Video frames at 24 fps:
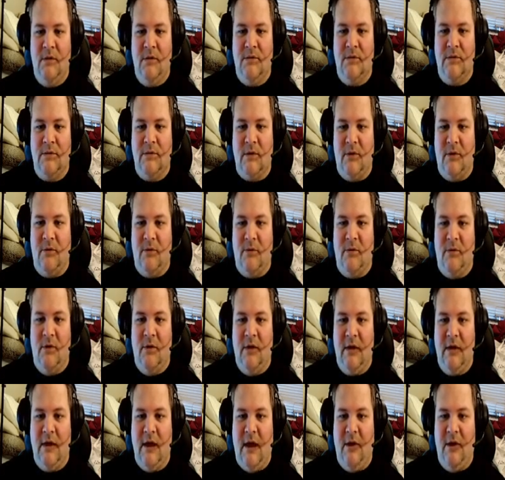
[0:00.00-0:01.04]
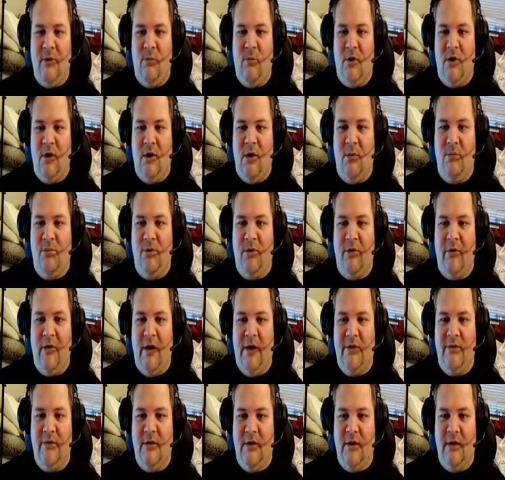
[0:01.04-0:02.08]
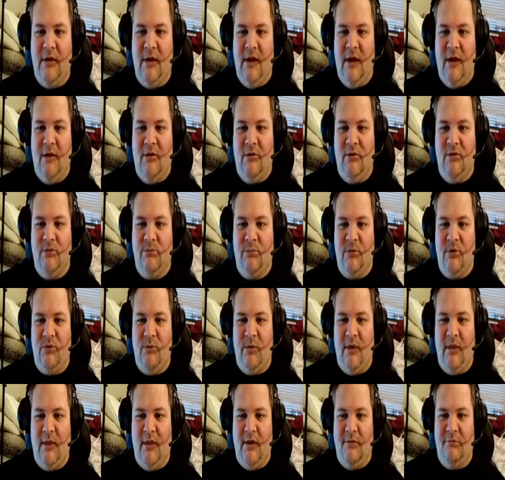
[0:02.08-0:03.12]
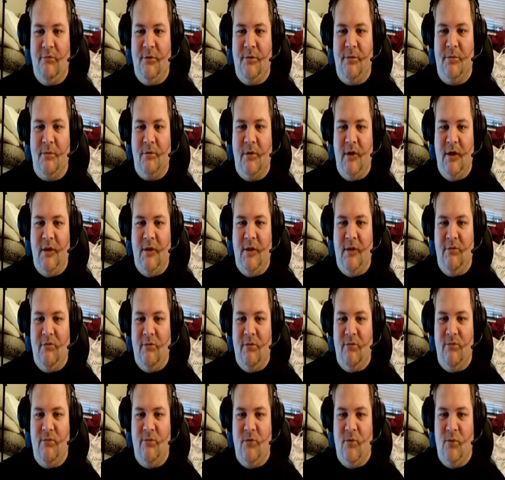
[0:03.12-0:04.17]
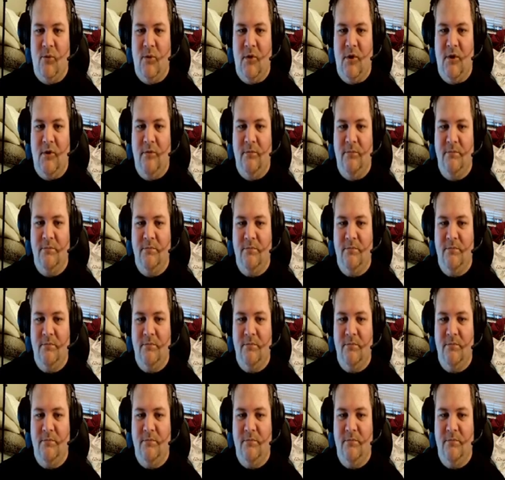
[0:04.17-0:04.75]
So kind of where I'm progressing now is between level 3 and level 4.